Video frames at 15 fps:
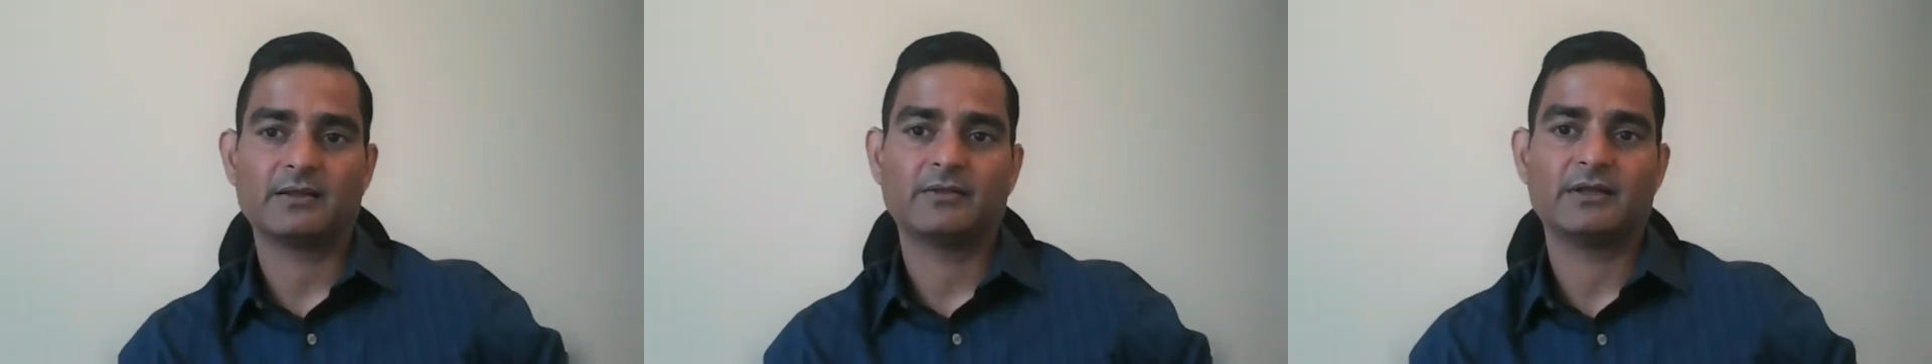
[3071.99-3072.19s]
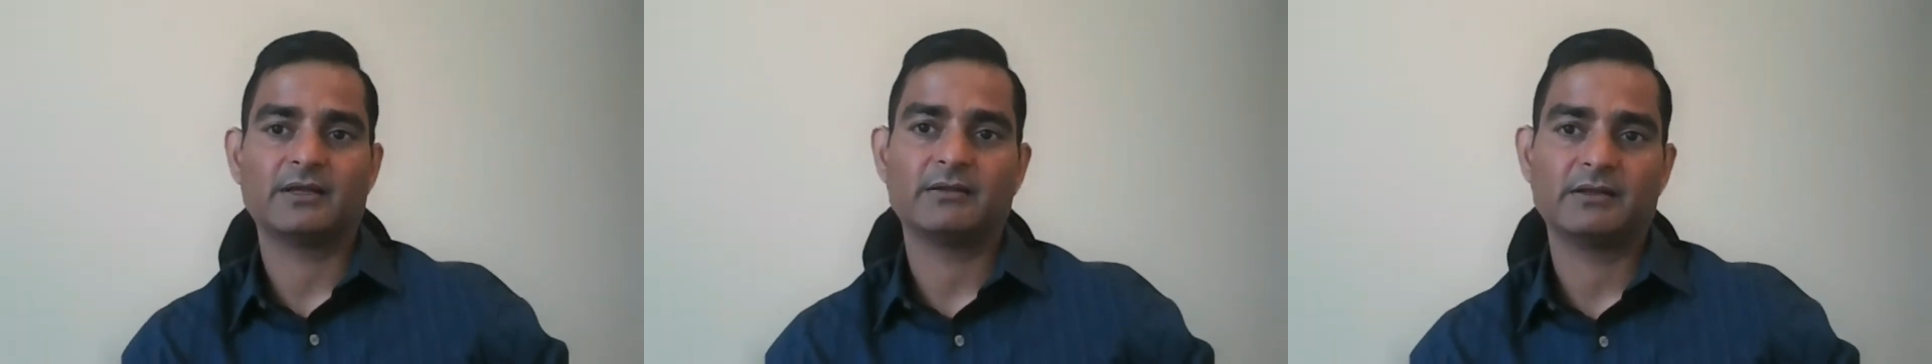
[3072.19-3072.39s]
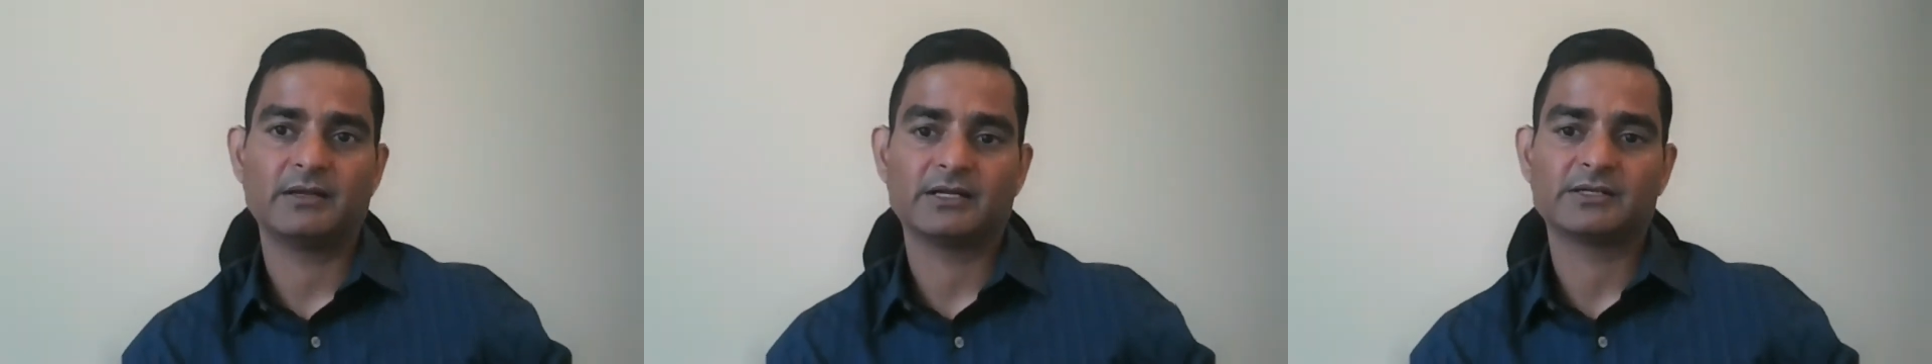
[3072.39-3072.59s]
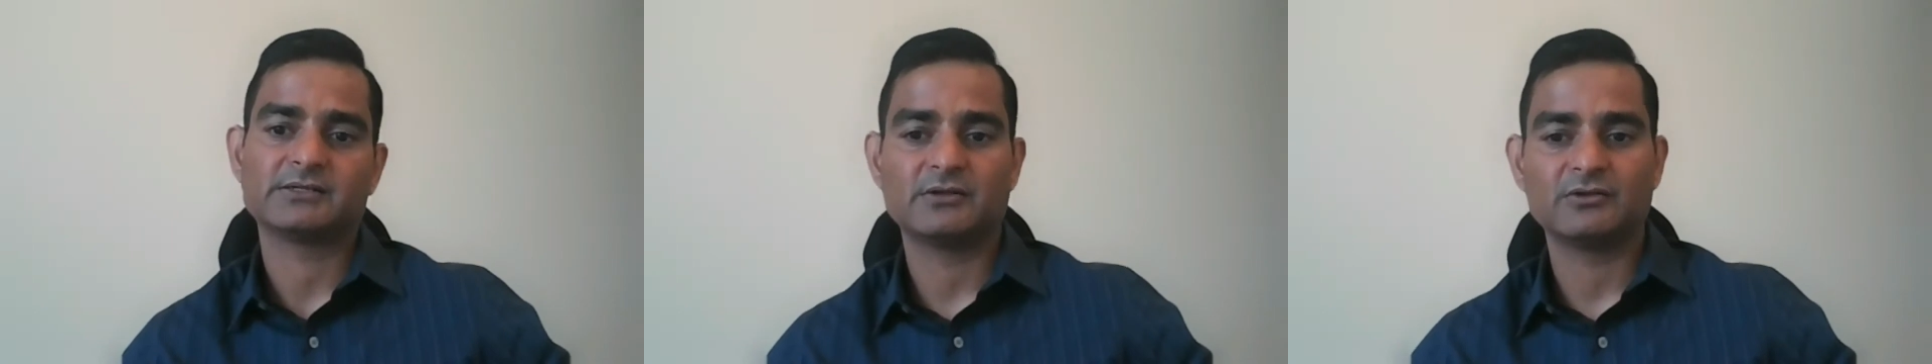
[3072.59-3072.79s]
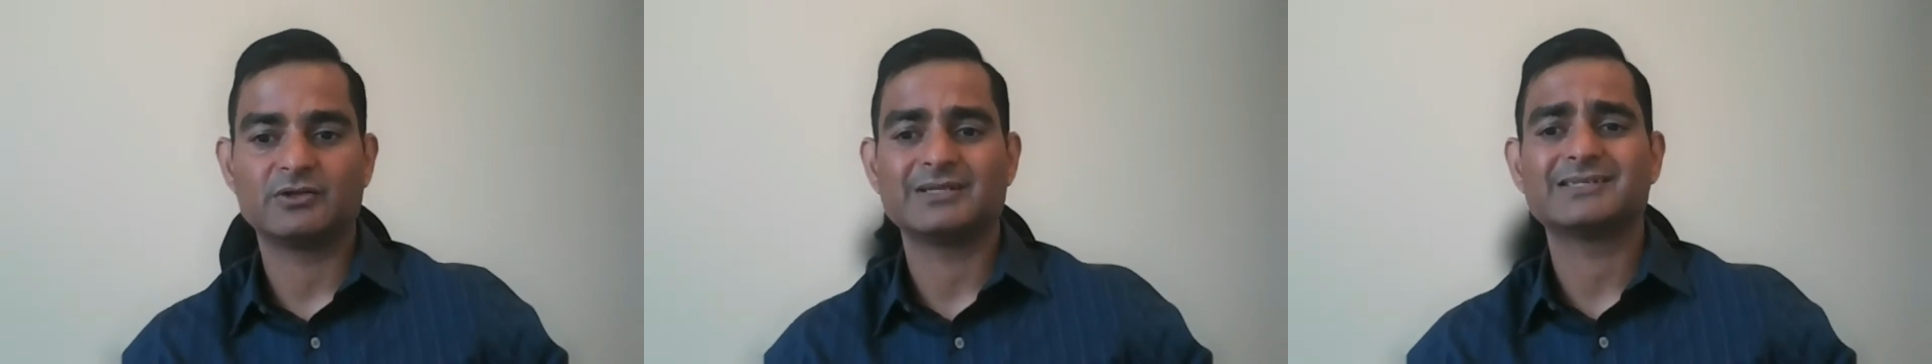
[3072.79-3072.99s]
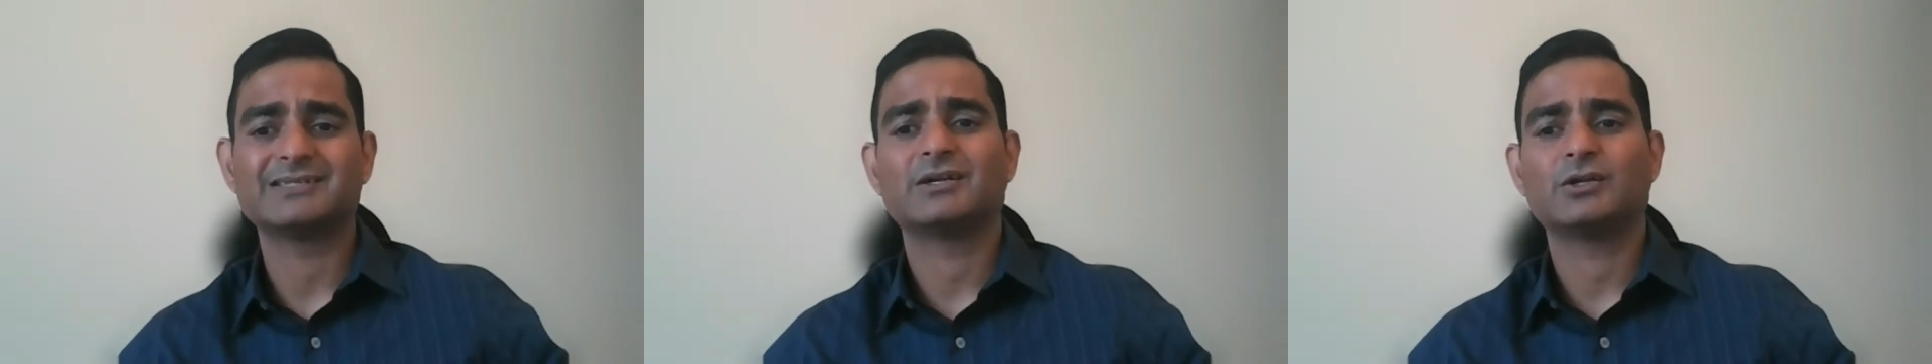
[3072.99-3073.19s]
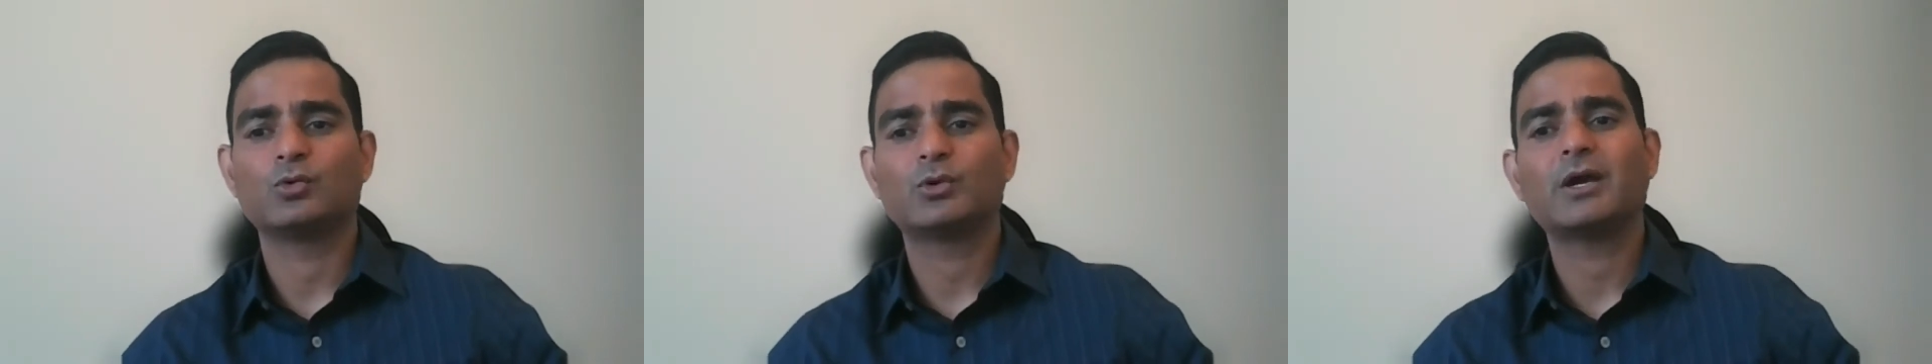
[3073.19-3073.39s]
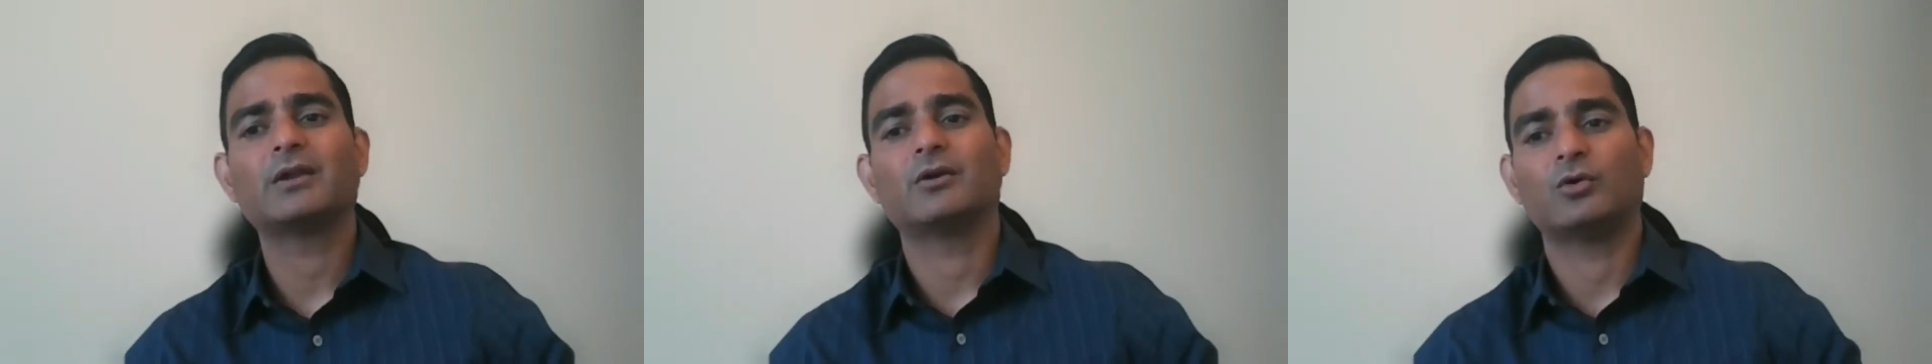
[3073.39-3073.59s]
And then there are certain things that you
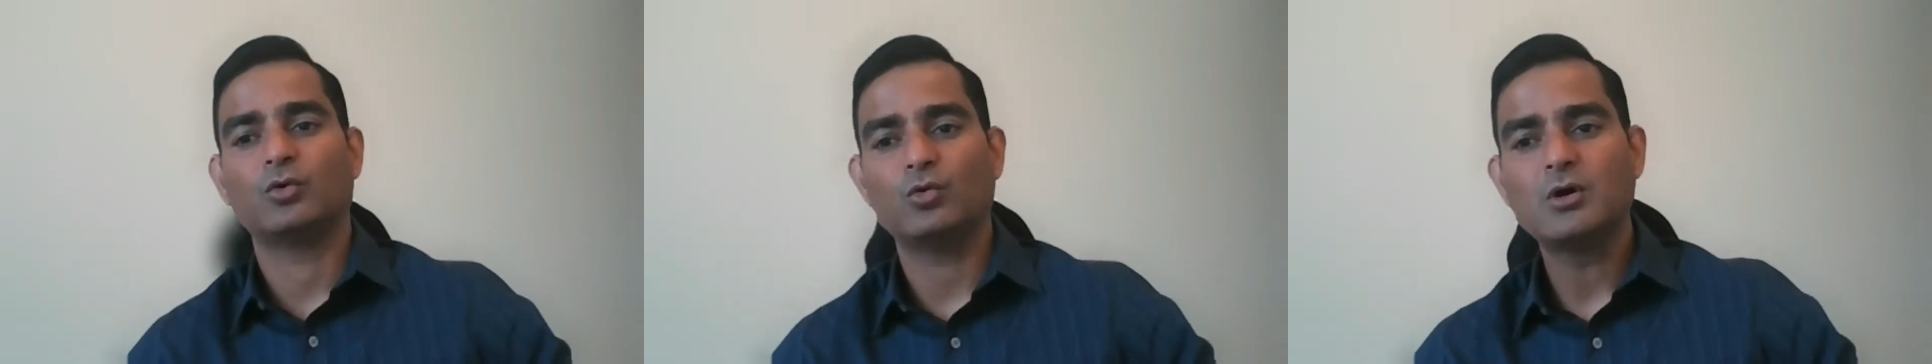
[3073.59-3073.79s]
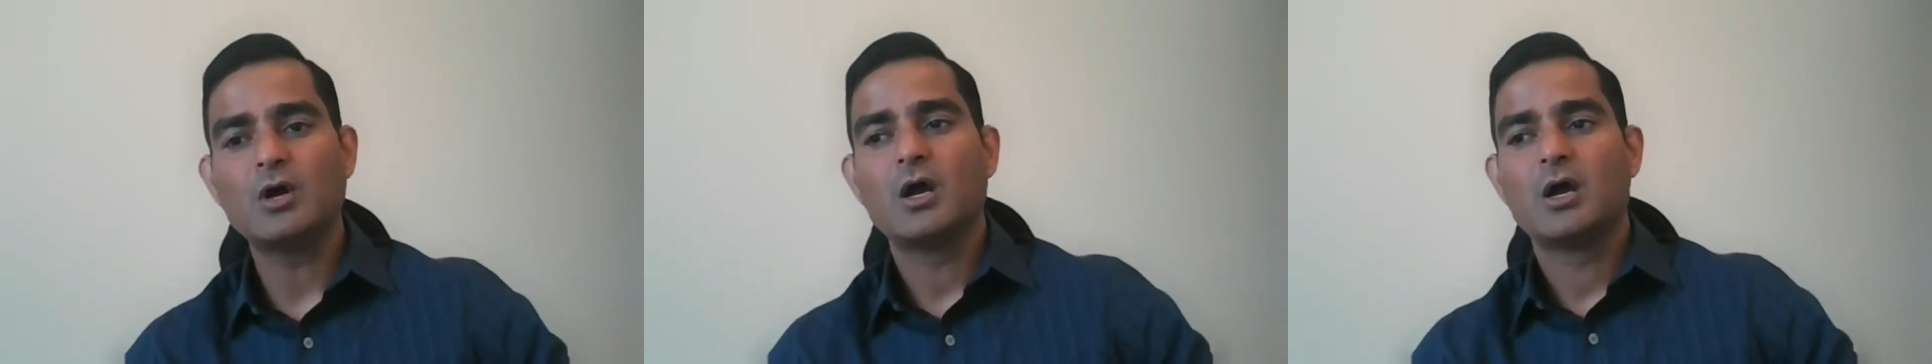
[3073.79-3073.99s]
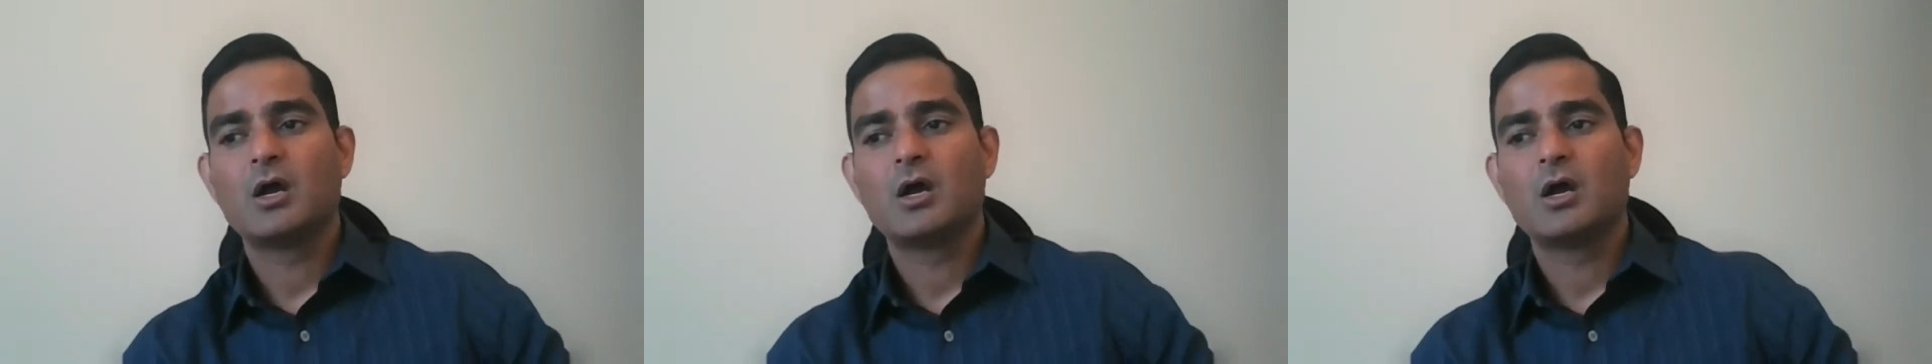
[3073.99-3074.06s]
cannot do.